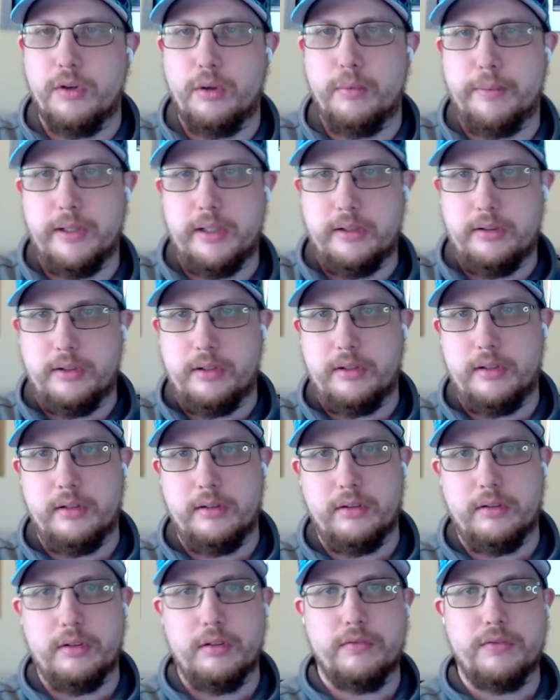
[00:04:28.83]
open
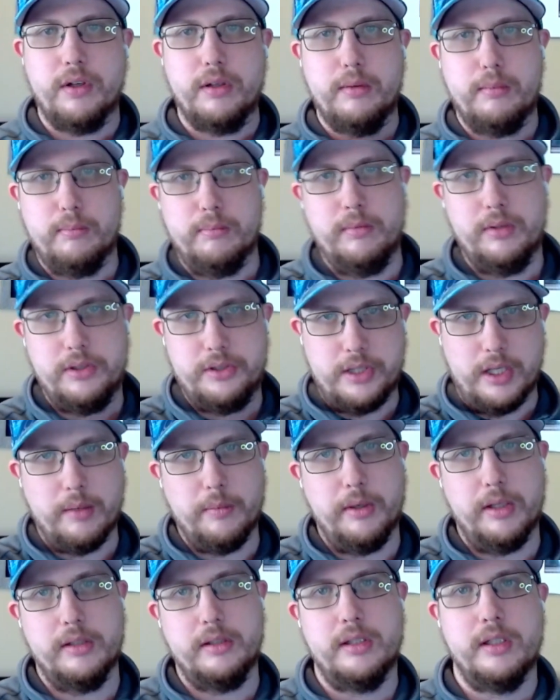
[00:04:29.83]
incidents from
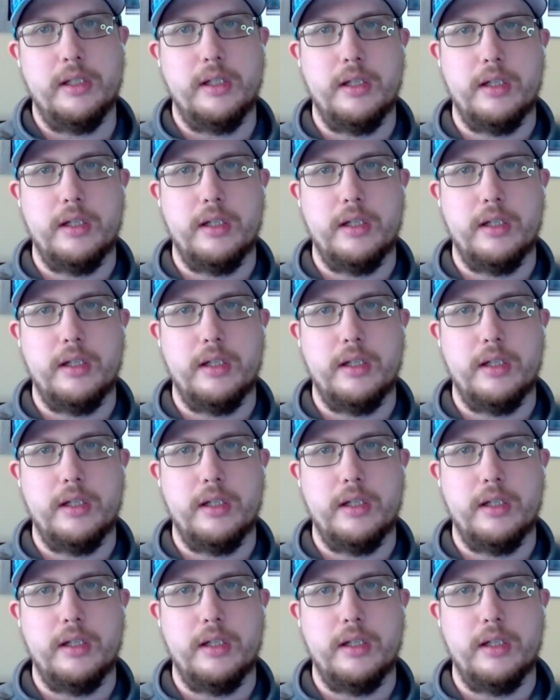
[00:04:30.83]
Cherwell